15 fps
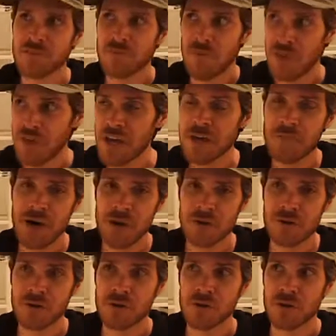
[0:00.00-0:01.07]
think
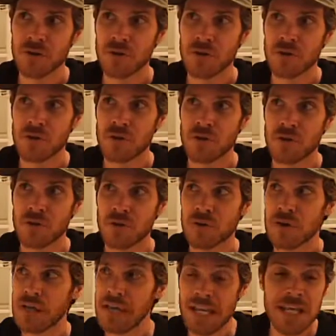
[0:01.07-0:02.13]
about
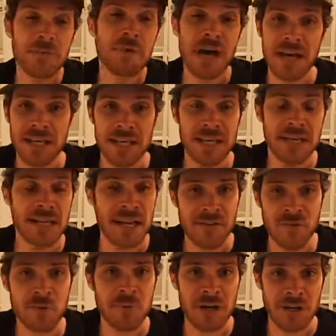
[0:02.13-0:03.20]
anybody and
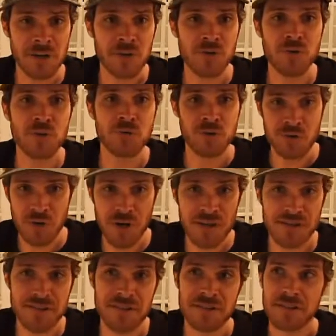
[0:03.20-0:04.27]
everybody who you
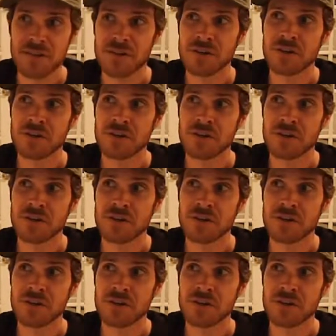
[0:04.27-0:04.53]
trust,